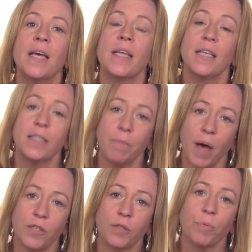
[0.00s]
This
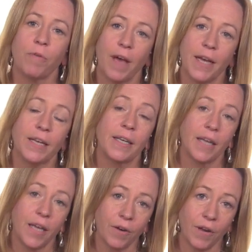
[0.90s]
module provided an
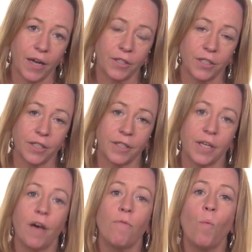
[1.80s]
introduction
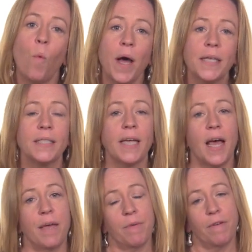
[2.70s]
of one
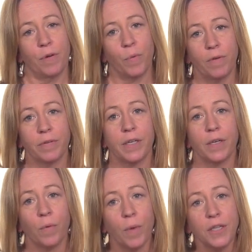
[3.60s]
type of equivalent
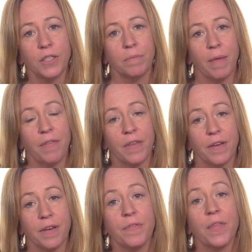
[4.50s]
equation
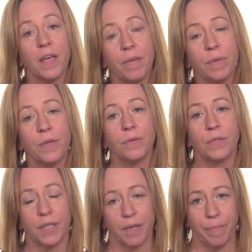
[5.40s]
method that can be used
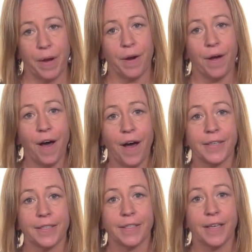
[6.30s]
to compare
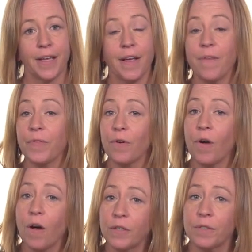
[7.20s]
costs. There
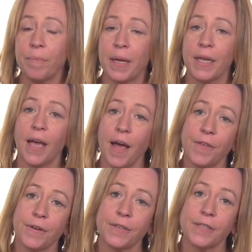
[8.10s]
are also many
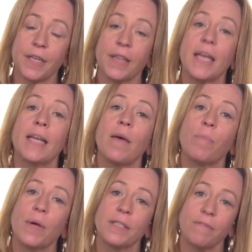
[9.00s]
others, like net
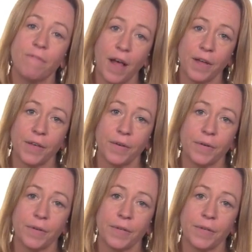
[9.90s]
present value.